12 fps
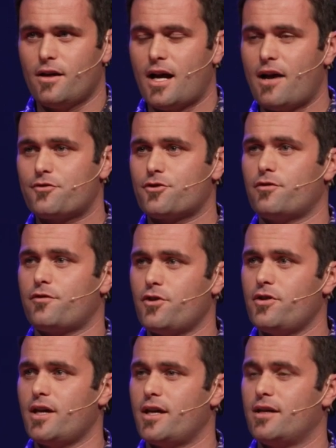After a few
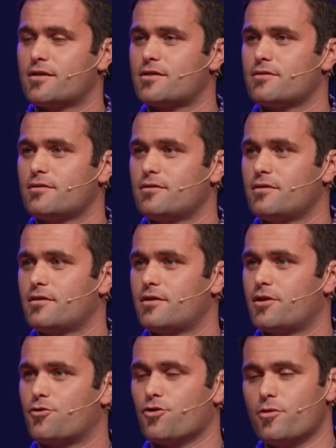years, the
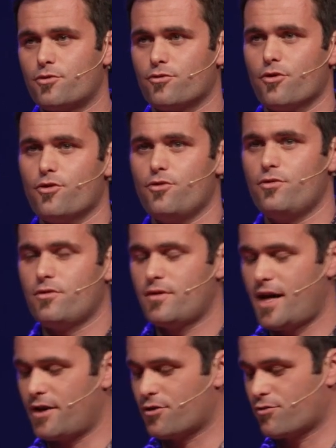group grew
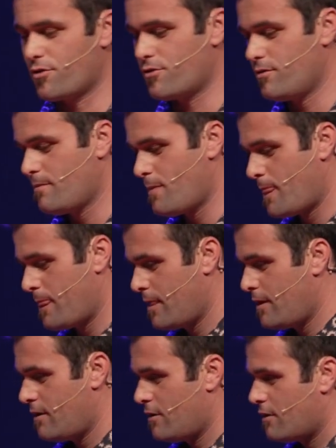and grew.
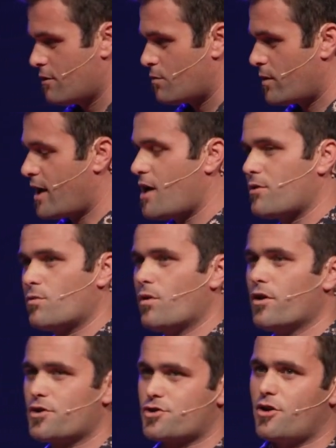We held a
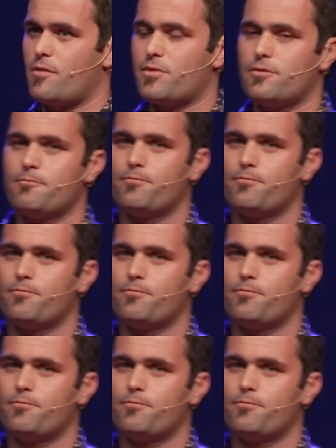workshop,